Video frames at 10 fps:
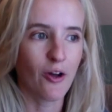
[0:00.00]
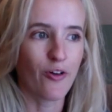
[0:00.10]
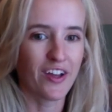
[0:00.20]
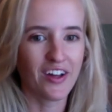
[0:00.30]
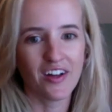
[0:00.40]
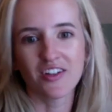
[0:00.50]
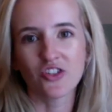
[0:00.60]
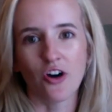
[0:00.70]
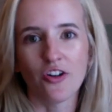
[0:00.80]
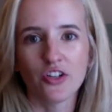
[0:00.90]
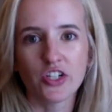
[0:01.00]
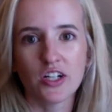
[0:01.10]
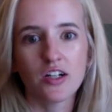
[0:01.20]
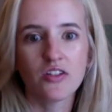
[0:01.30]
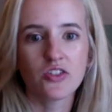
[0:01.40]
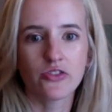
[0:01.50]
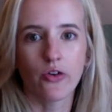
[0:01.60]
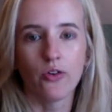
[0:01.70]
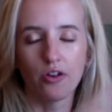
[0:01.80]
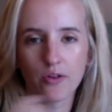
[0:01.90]
get an astrology
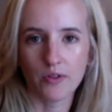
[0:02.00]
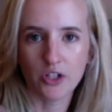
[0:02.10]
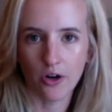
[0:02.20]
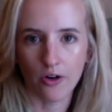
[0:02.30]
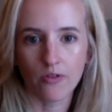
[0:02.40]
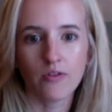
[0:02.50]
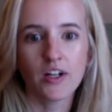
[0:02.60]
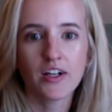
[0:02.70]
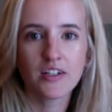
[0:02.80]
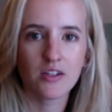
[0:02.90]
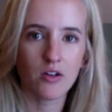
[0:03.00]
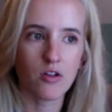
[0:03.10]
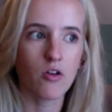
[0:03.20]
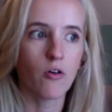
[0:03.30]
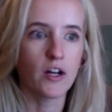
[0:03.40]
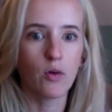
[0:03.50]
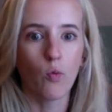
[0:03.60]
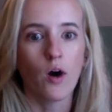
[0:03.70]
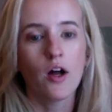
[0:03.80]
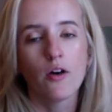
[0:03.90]
solar return reading, so like
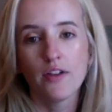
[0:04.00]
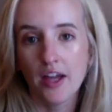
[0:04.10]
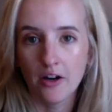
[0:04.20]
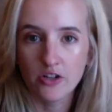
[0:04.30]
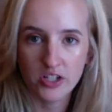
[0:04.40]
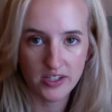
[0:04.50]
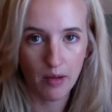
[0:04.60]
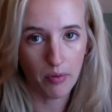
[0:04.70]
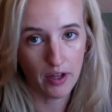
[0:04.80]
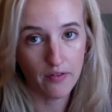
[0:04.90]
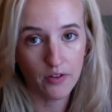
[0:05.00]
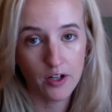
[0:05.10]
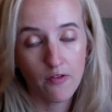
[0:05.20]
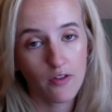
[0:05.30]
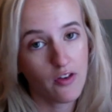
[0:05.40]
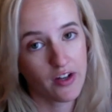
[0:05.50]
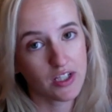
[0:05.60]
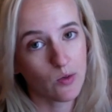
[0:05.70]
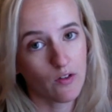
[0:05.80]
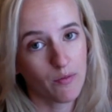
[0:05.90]
what are the energies at play for you for the next
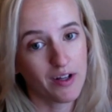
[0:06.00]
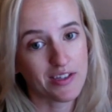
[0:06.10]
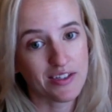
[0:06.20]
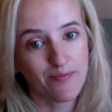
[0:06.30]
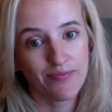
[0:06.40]
12 months.